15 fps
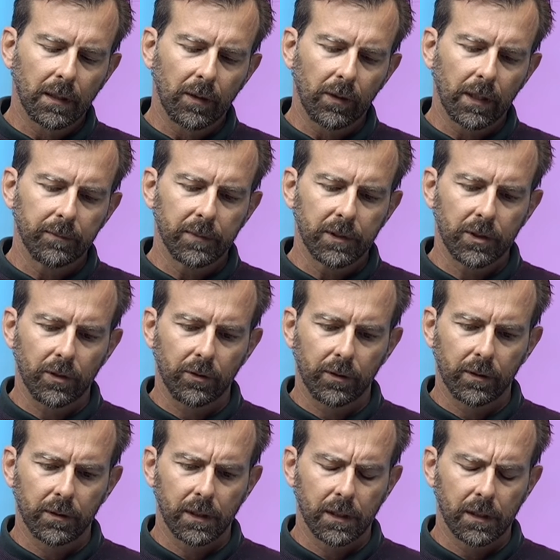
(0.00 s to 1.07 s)
let me show
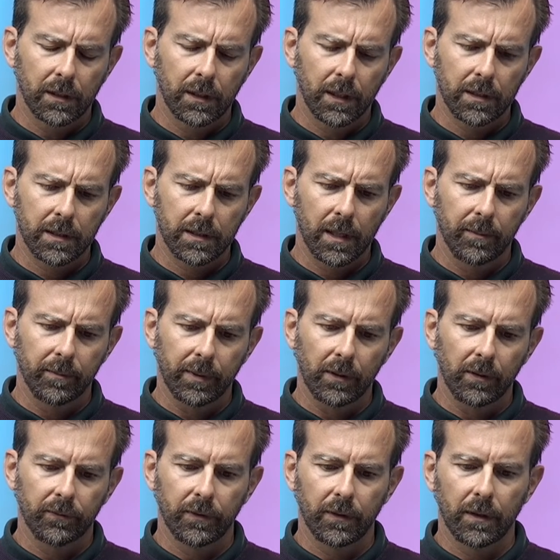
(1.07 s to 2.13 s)
you an example
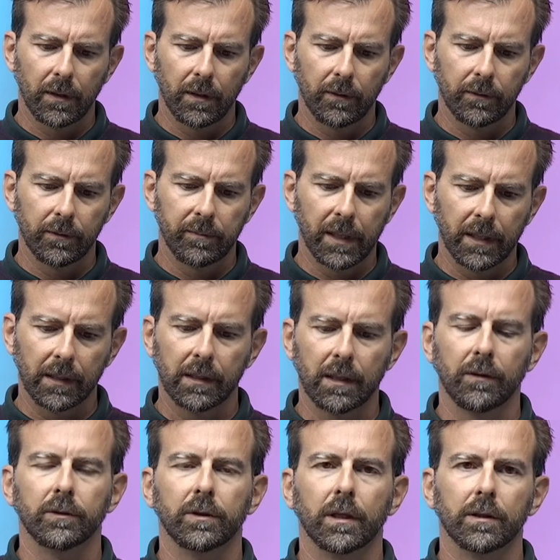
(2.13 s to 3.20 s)
of a bank
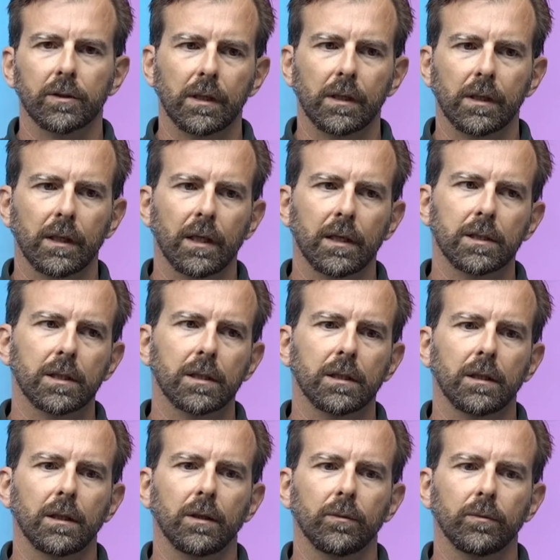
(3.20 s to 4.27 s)
account reconciliation
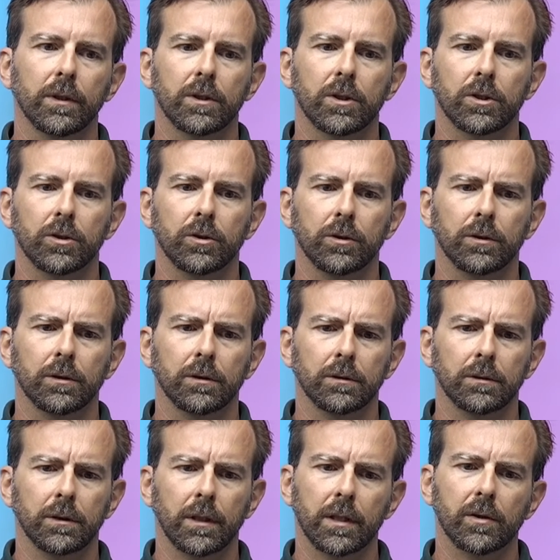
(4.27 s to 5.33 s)
in which
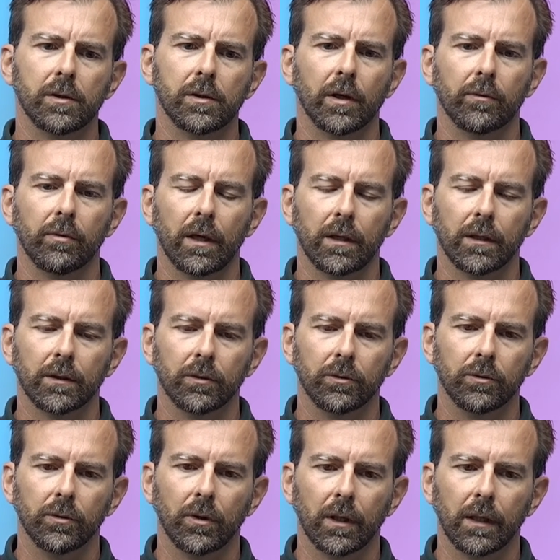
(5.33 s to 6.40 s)
it is required to
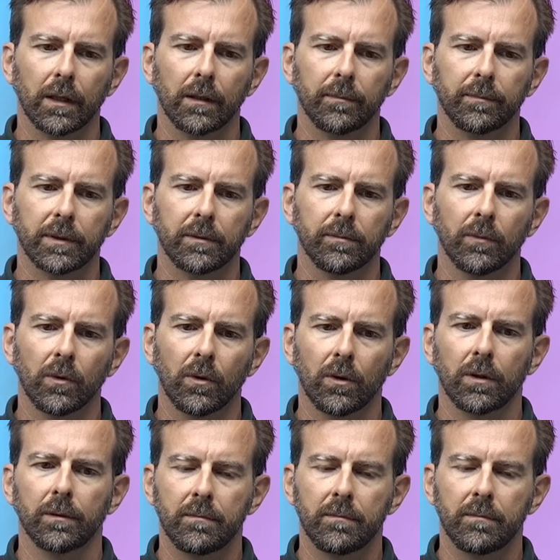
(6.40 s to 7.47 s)
do a little bit
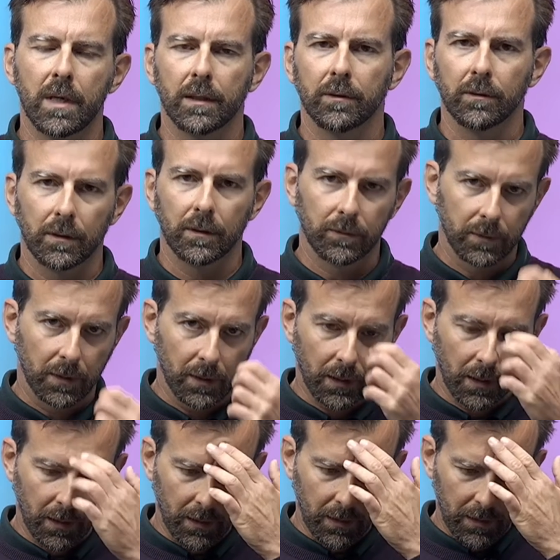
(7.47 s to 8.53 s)
more manual
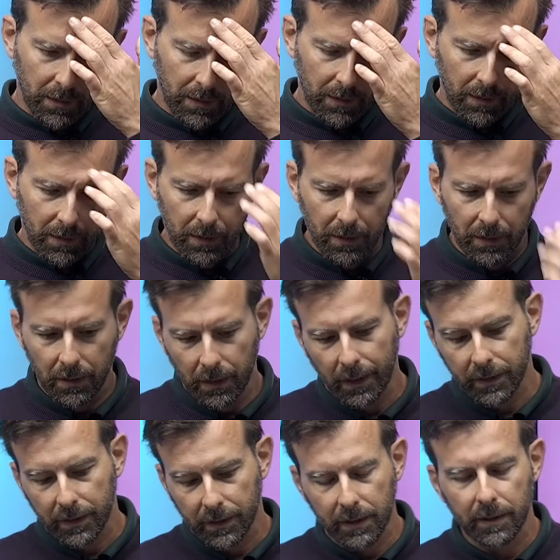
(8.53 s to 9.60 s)
work
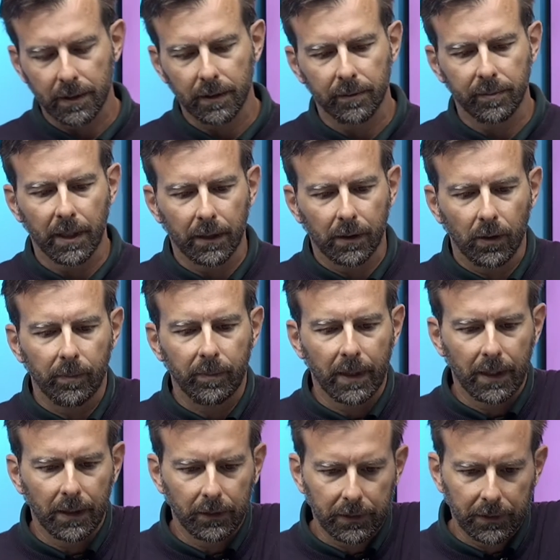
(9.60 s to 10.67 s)
assisted by Copilot.